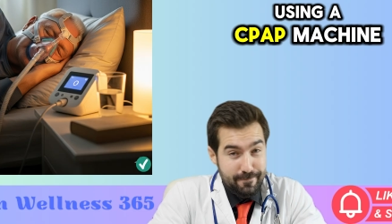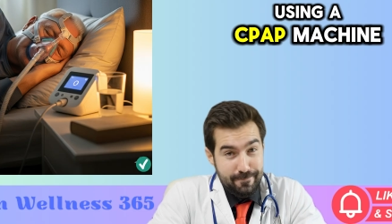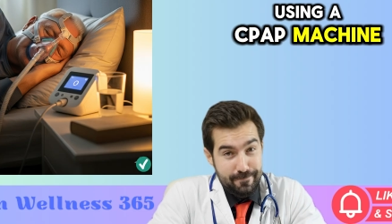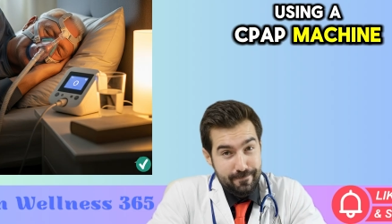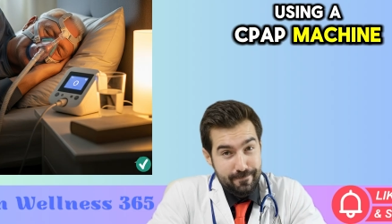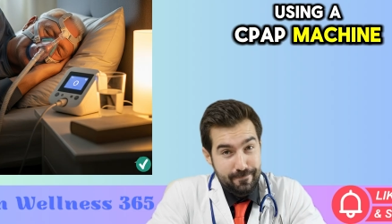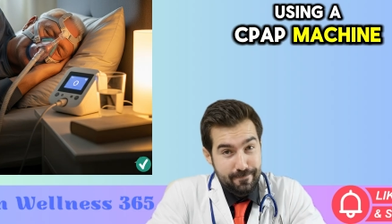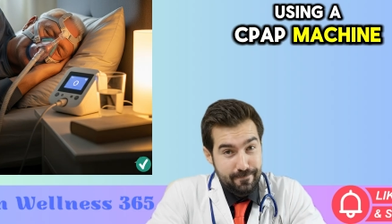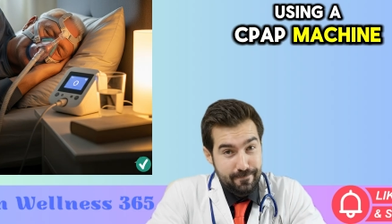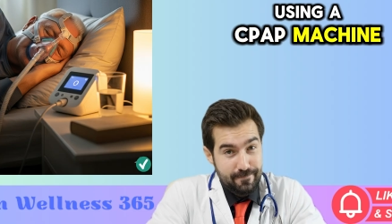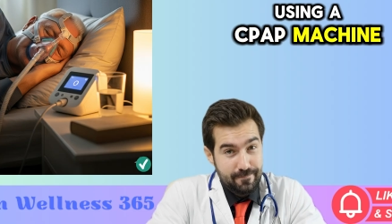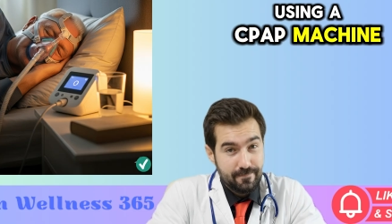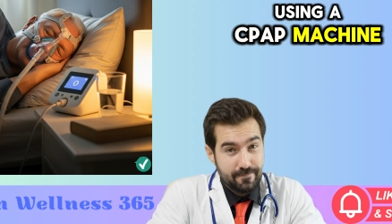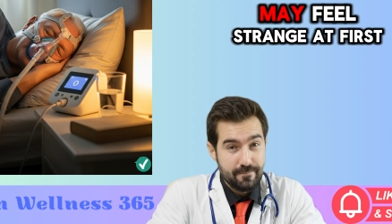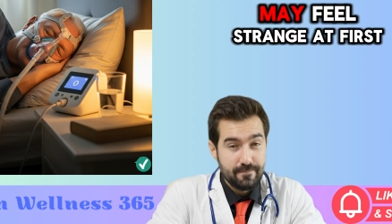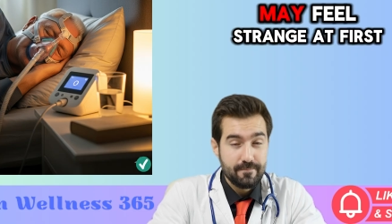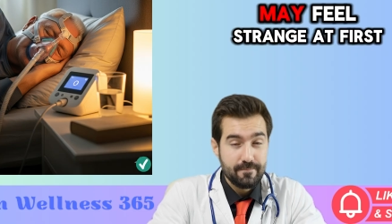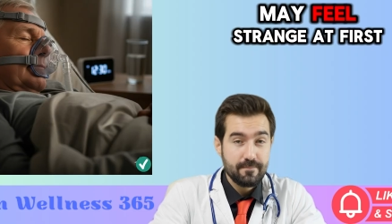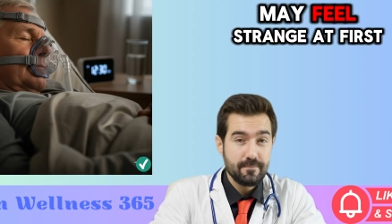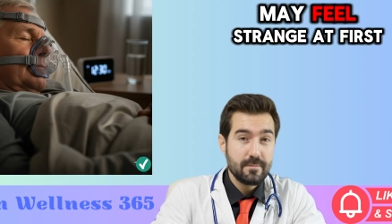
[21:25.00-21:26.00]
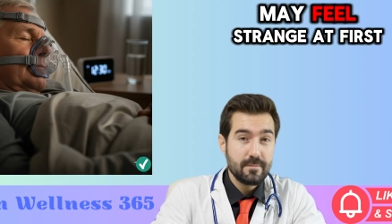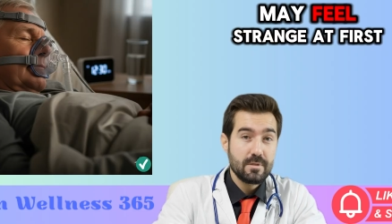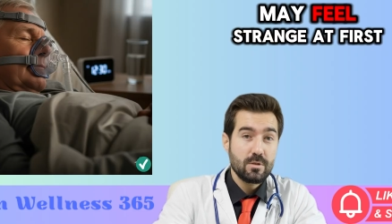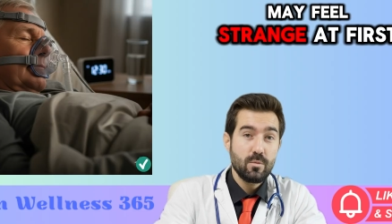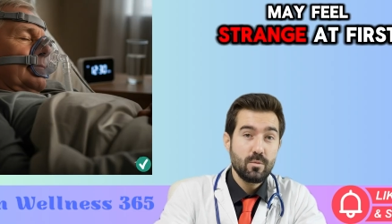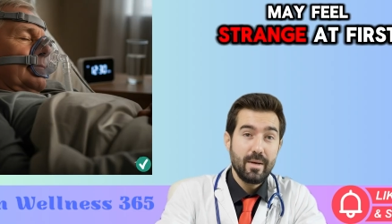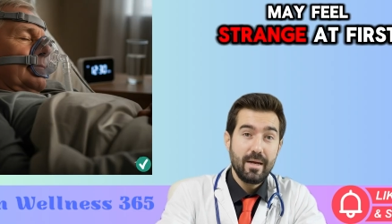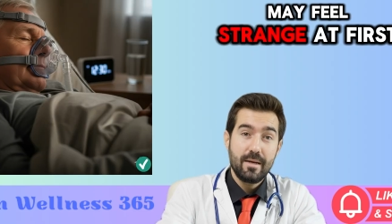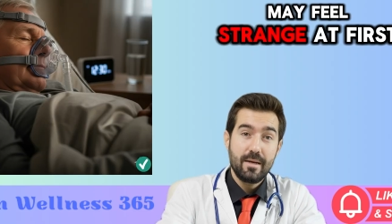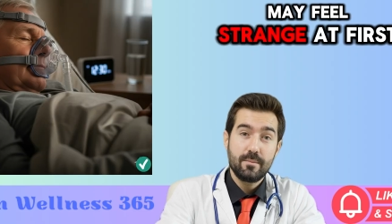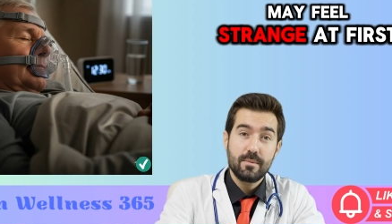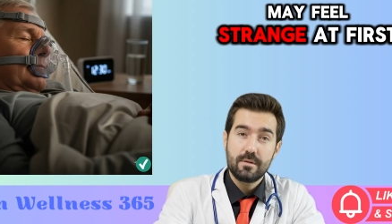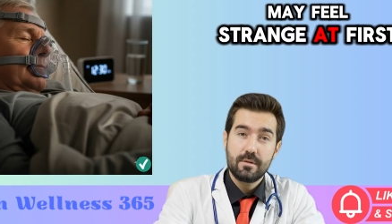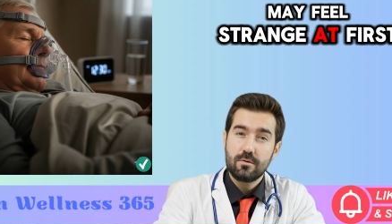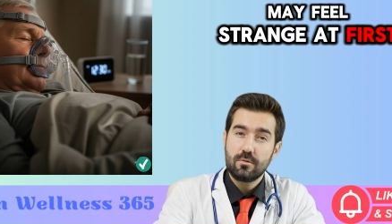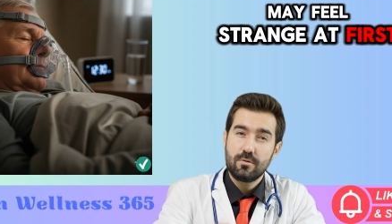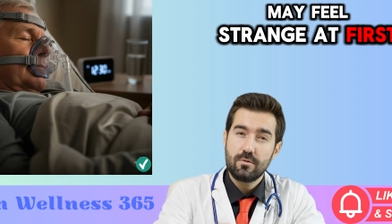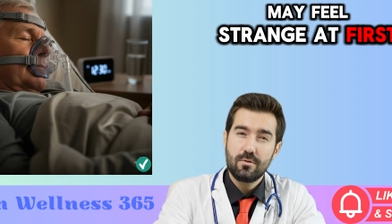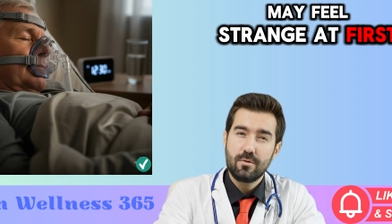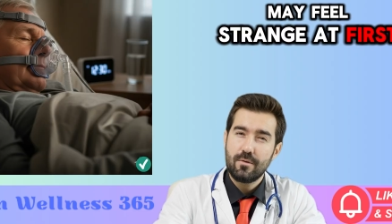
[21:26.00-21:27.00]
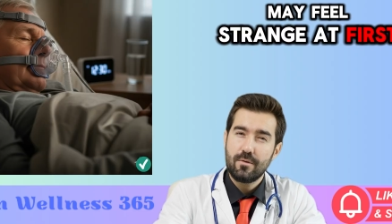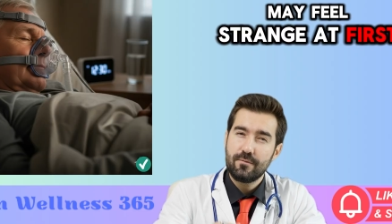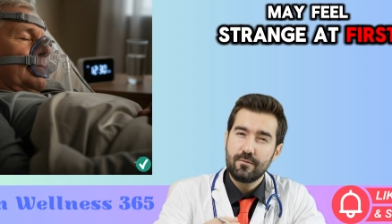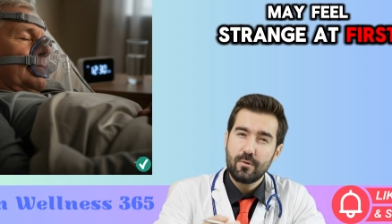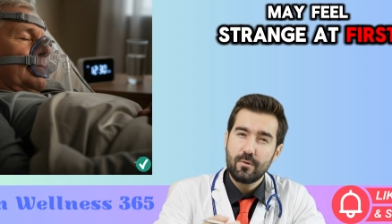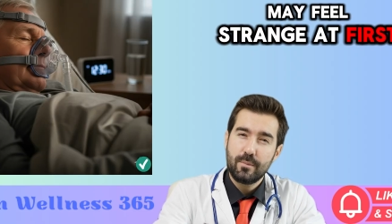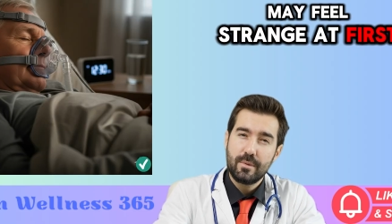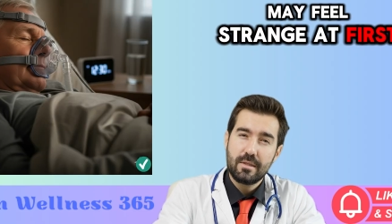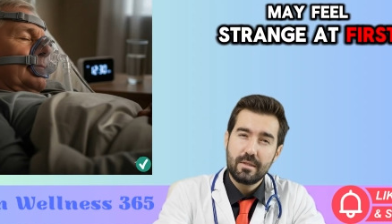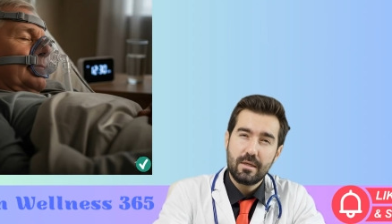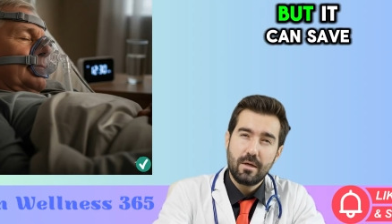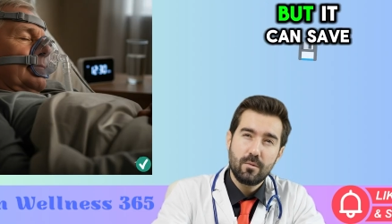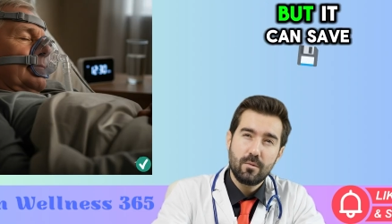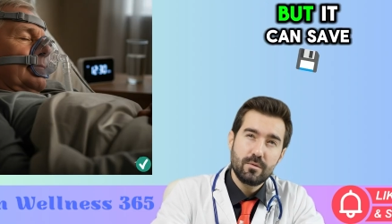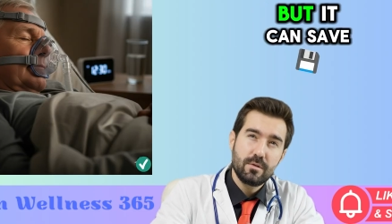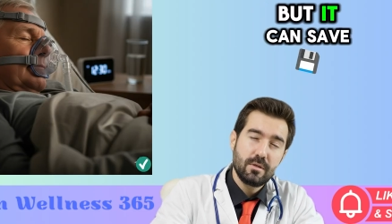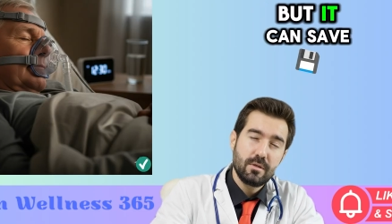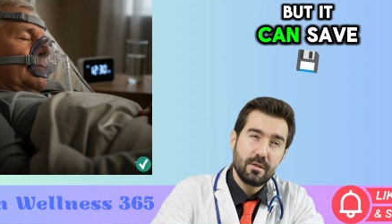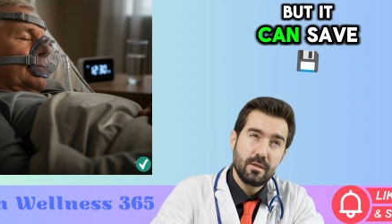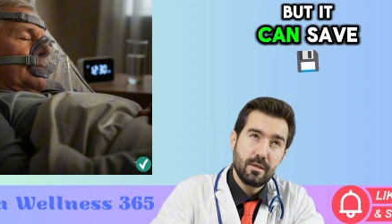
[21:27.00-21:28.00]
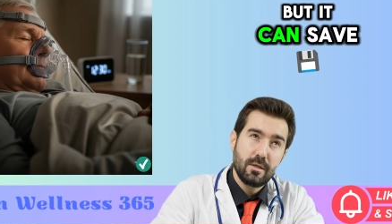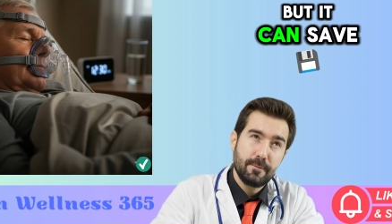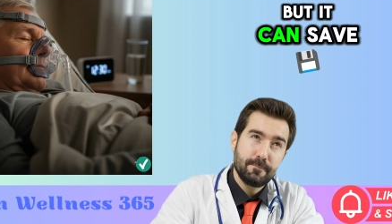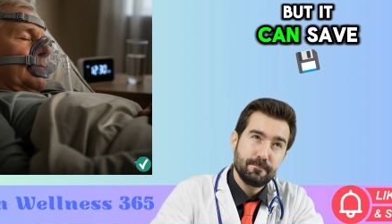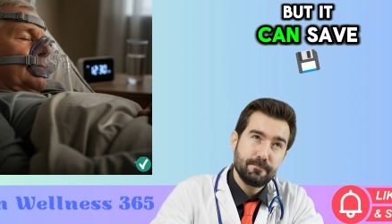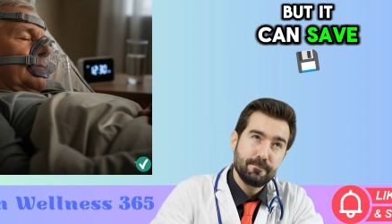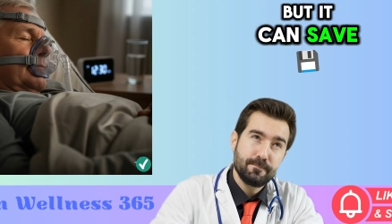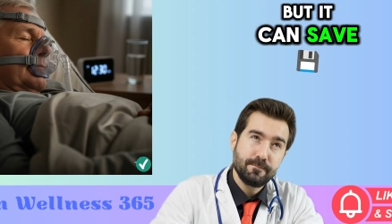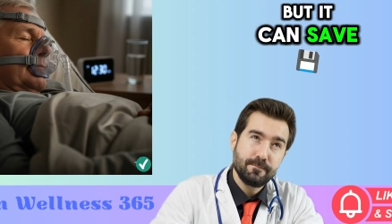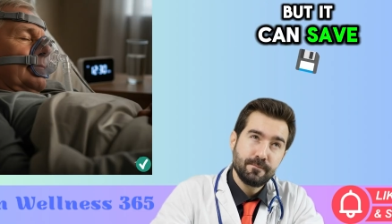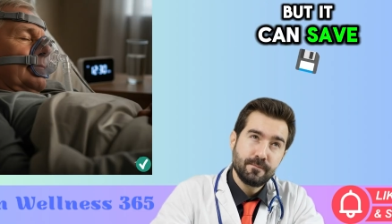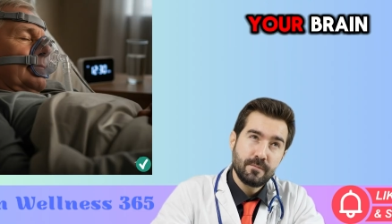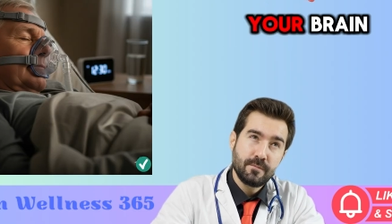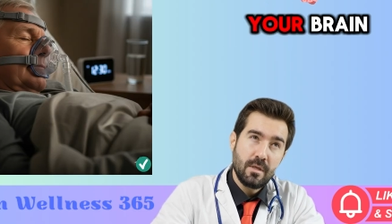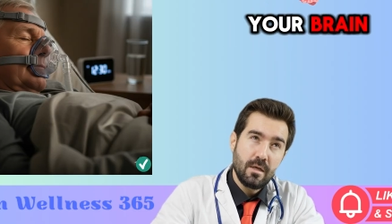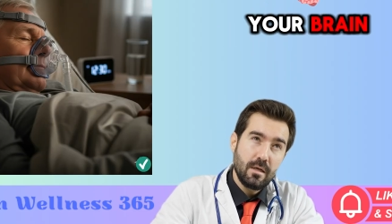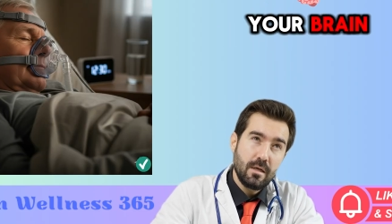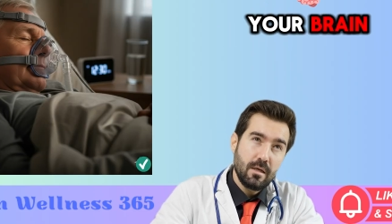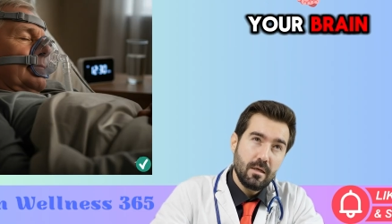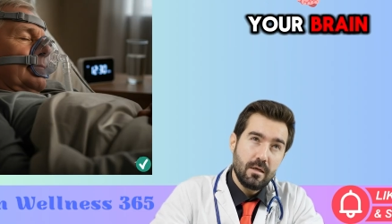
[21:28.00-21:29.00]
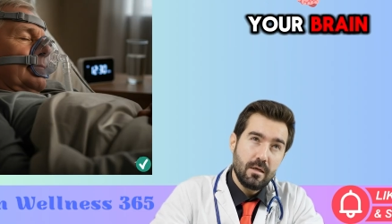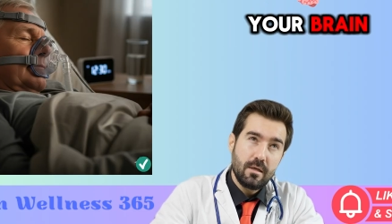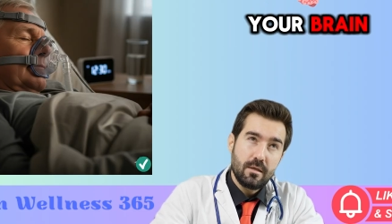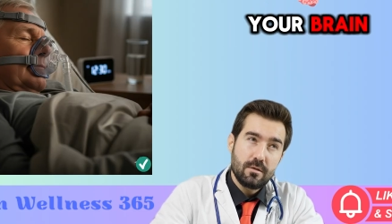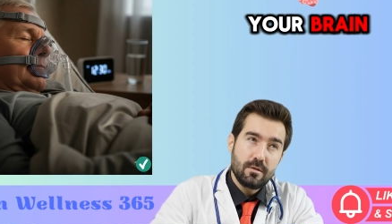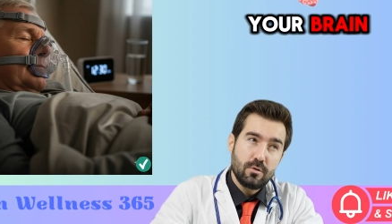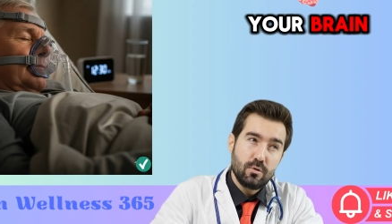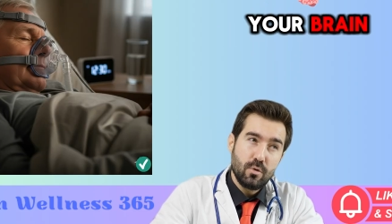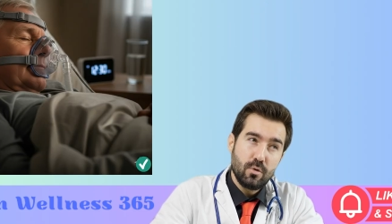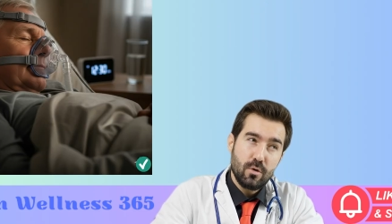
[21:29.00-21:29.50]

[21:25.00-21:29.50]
machine may feel strange at first, but it can save your brain.